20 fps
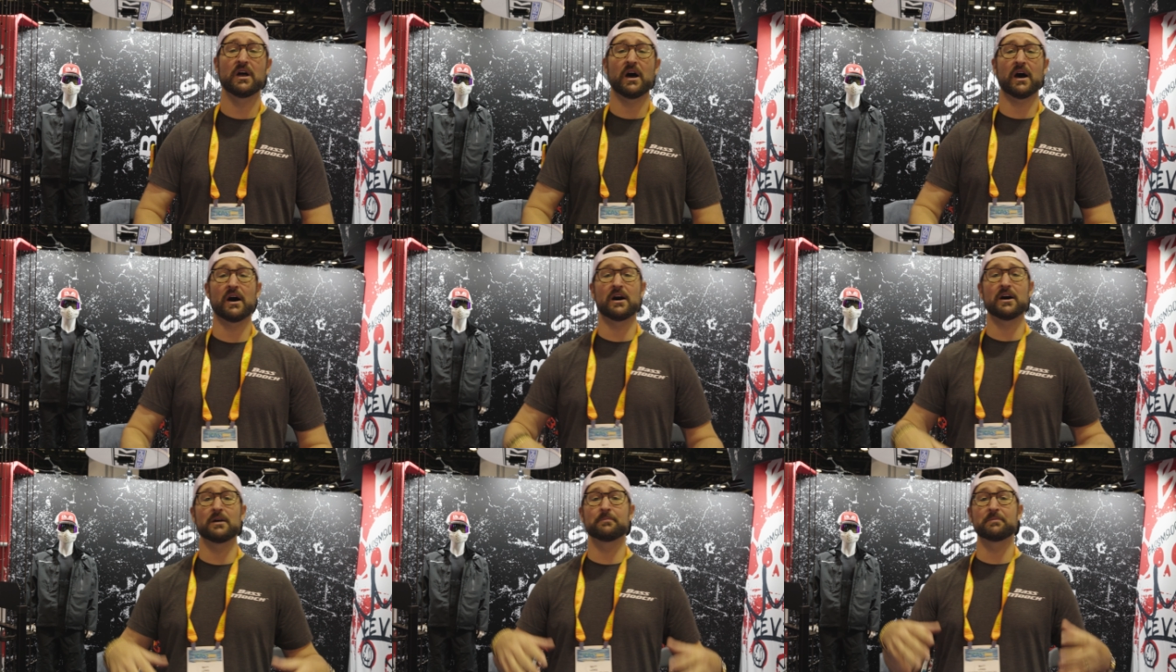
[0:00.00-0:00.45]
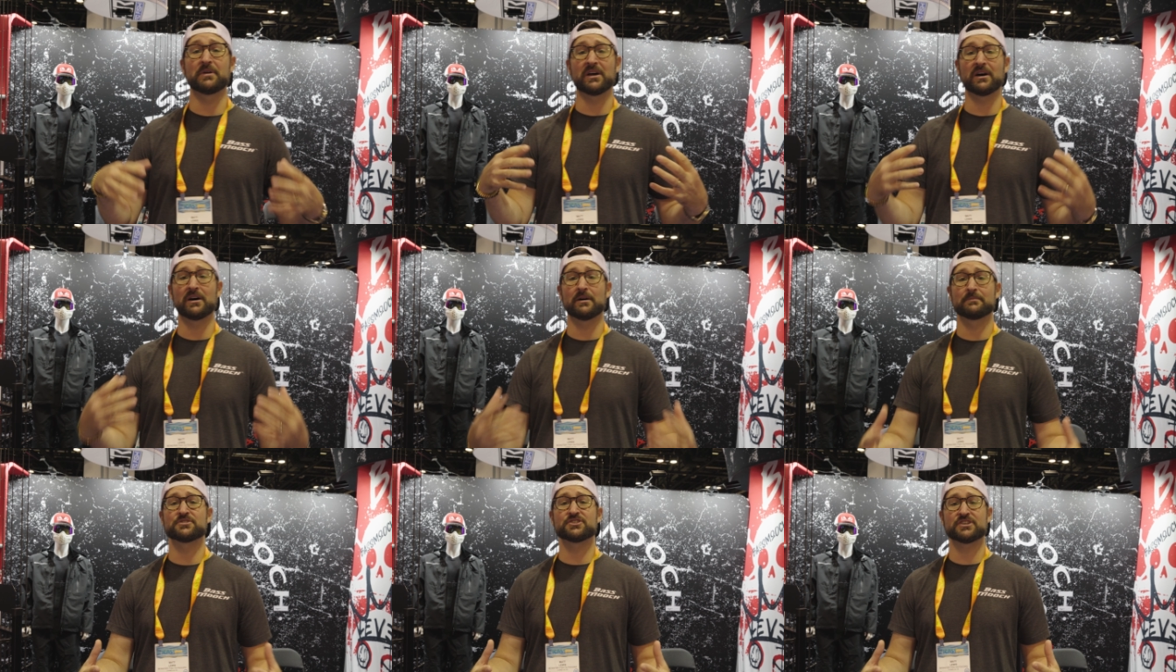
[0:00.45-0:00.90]
Um,
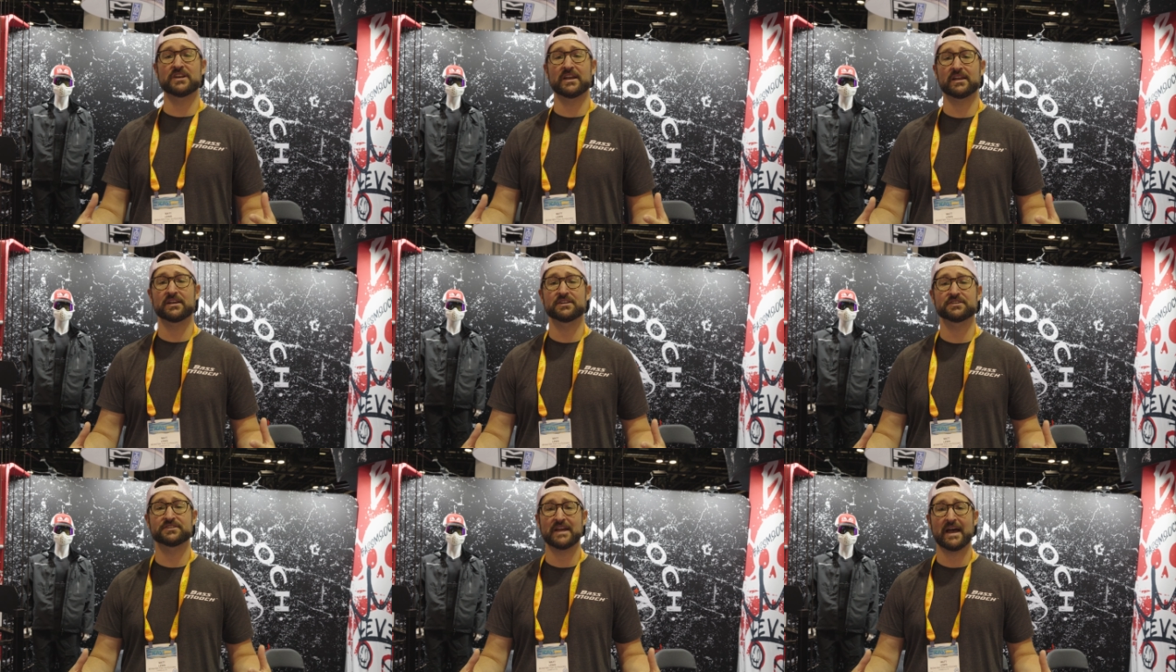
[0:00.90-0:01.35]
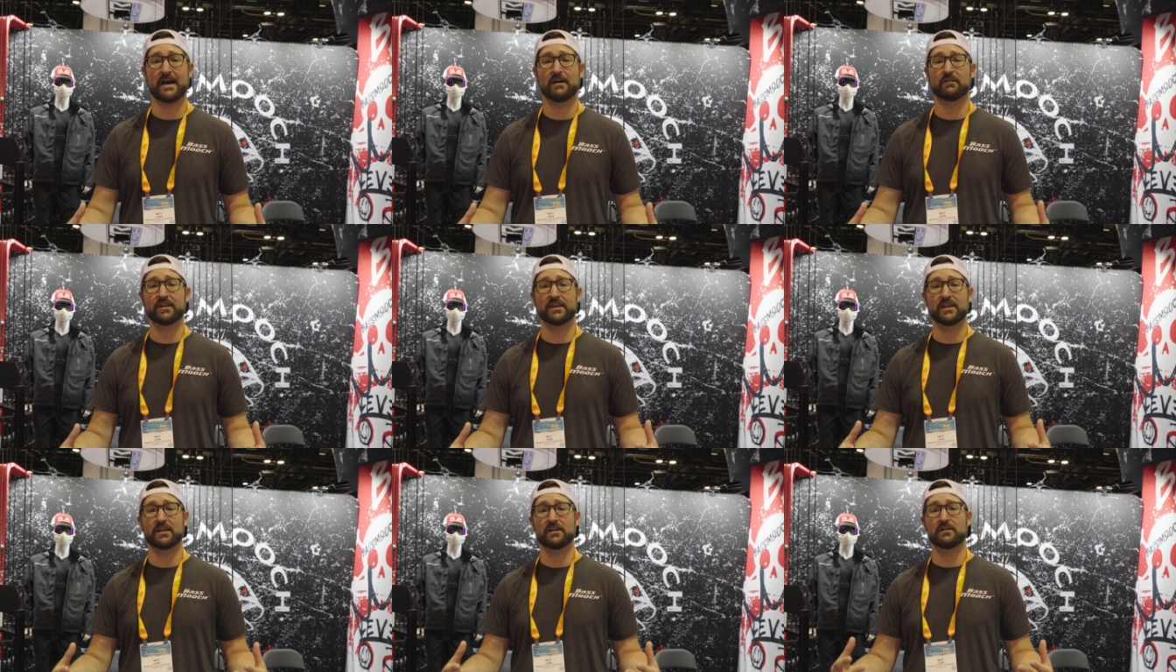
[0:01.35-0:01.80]
come check us
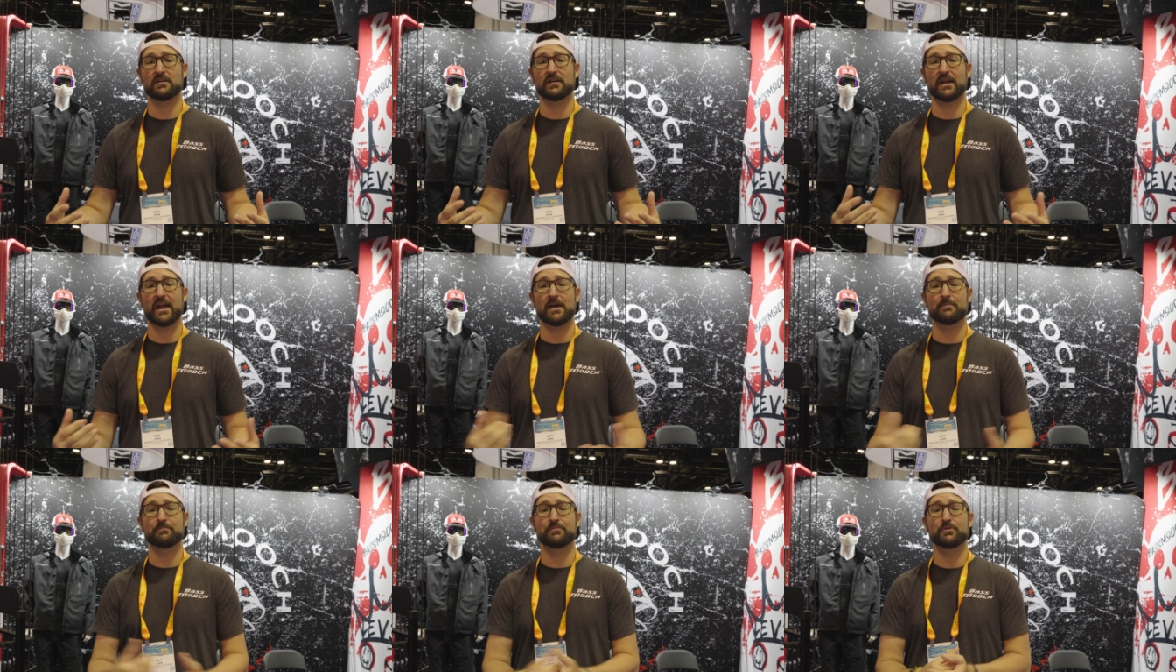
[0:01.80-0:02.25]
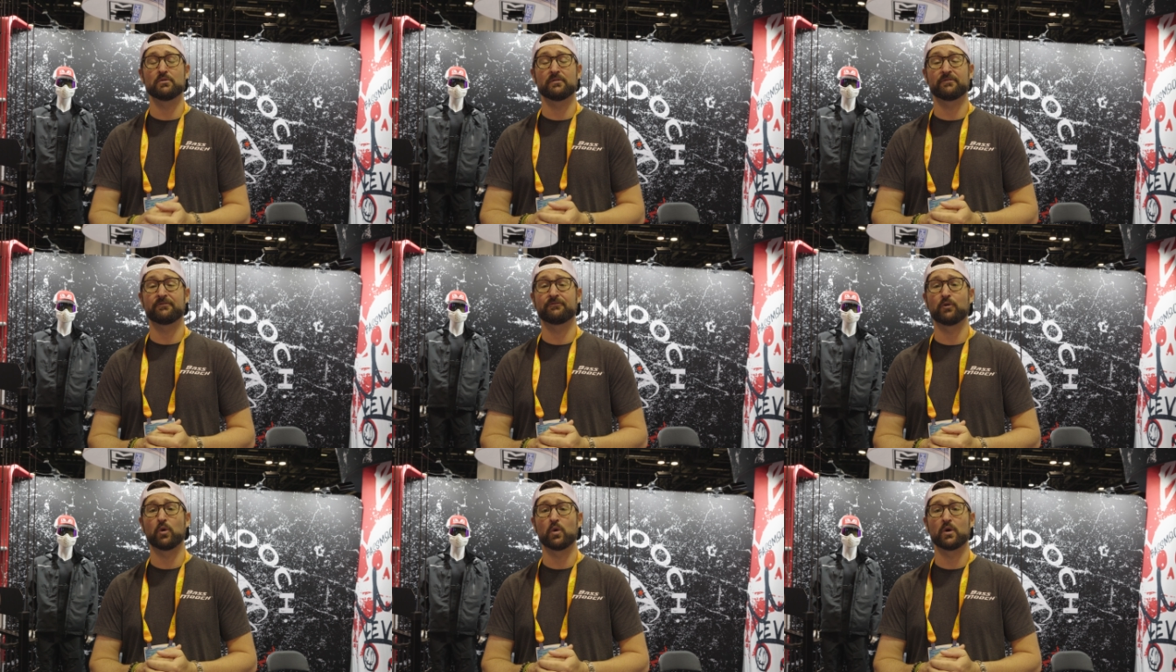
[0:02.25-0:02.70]
out here at booth
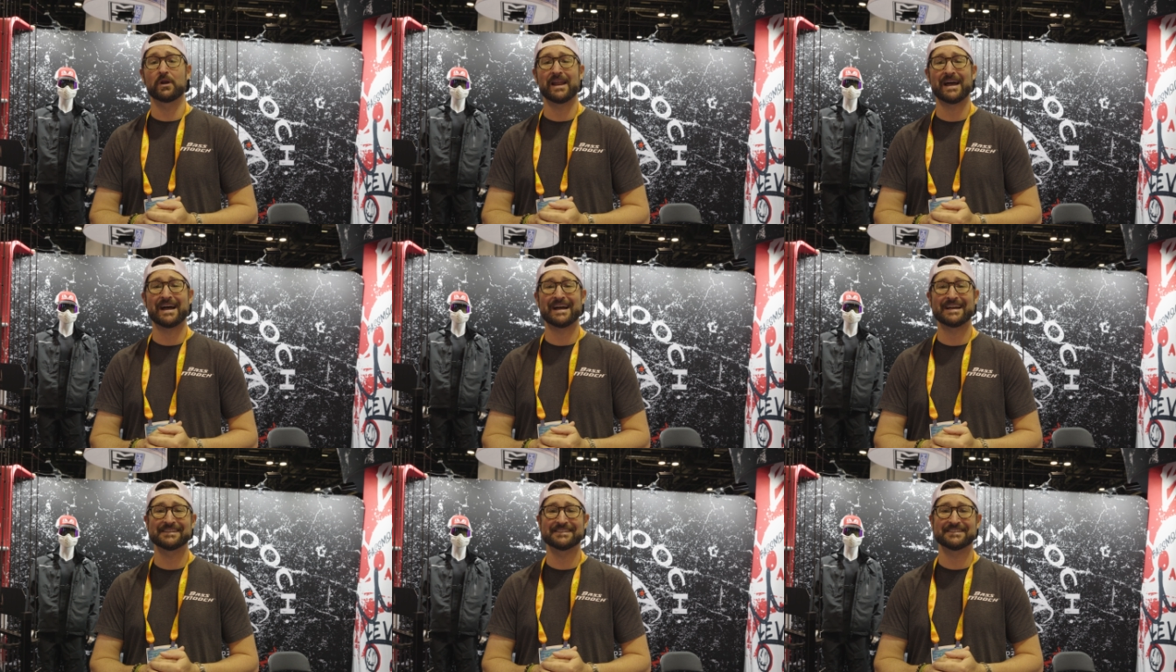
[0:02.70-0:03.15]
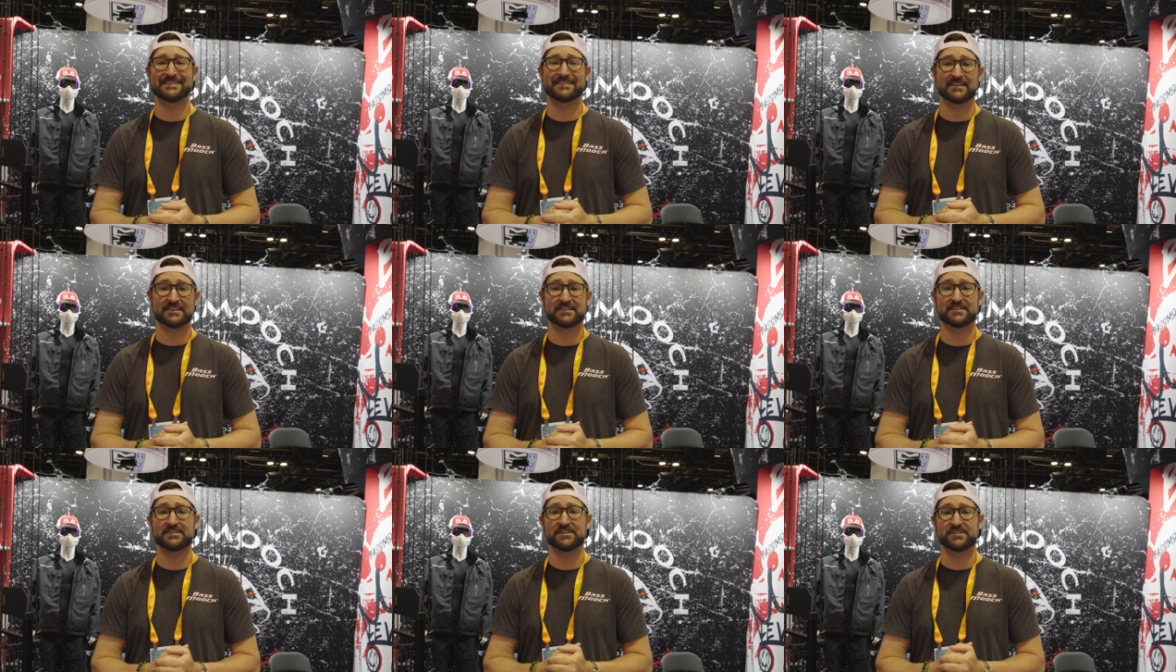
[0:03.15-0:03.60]

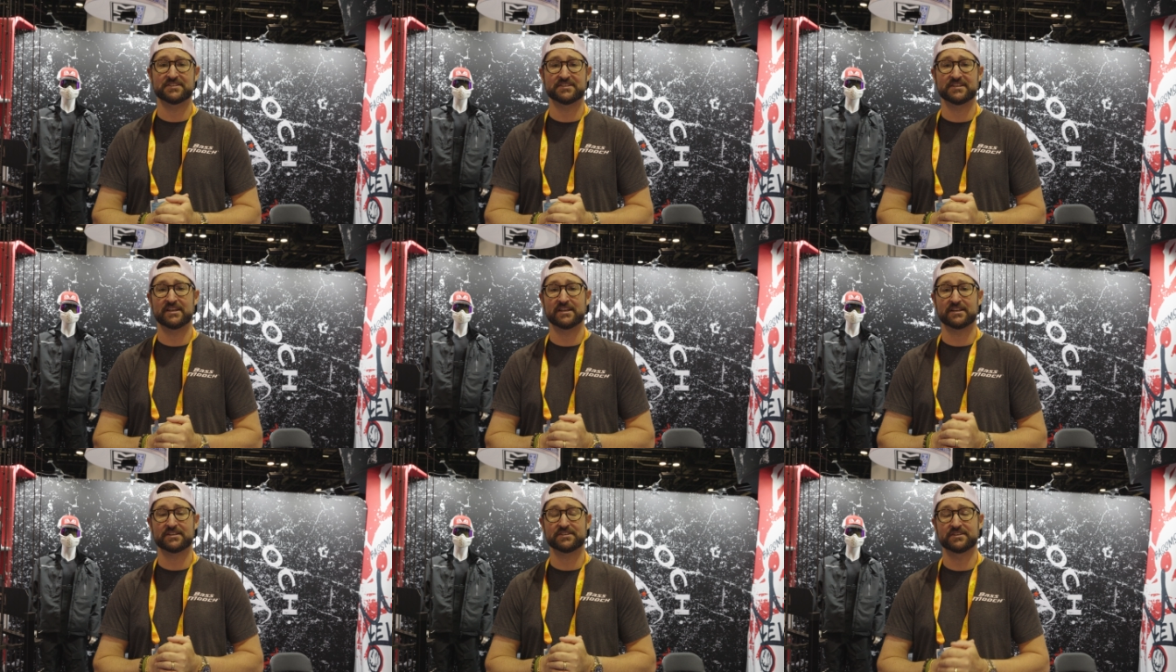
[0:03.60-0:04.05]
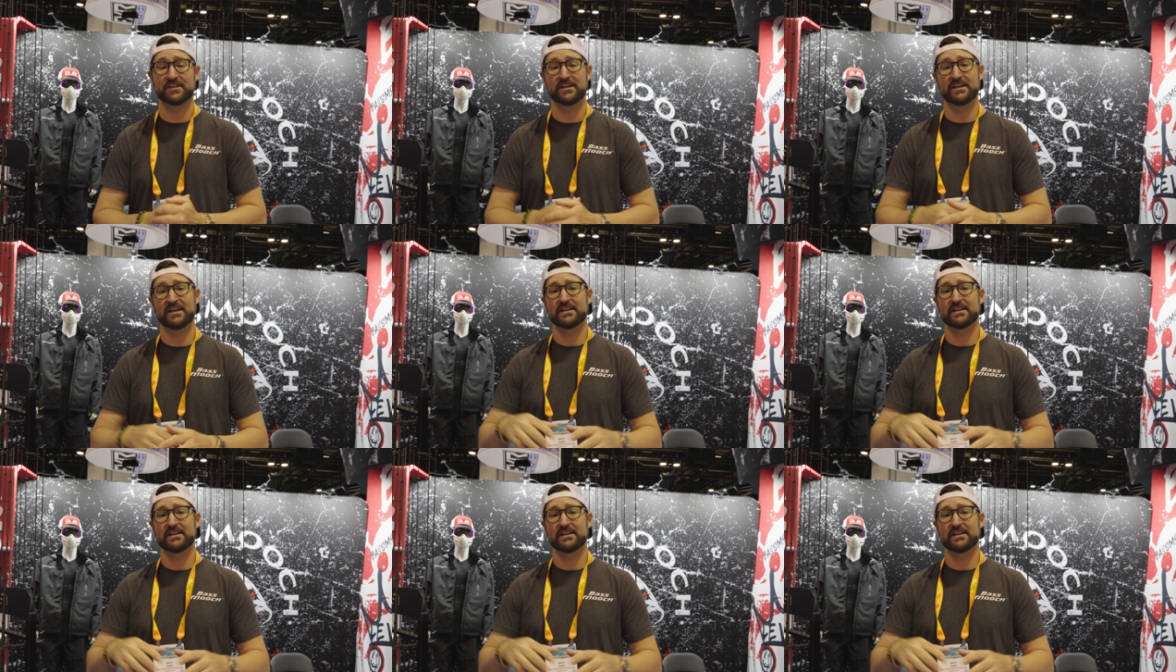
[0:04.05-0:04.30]
4966.